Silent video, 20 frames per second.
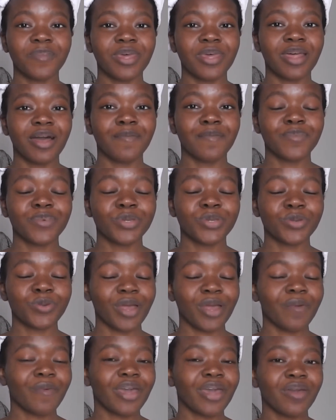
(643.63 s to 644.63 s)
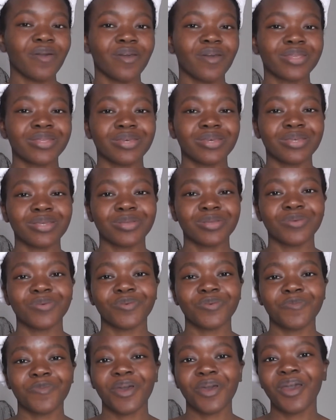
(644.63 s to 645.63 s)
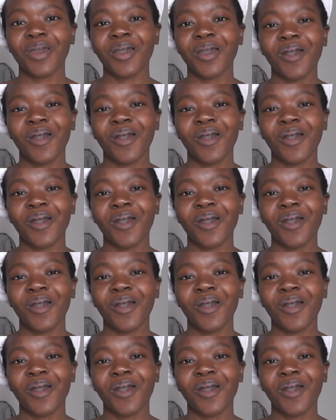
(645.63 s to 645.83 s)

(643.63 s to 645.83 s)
then I'm straight away going to assume,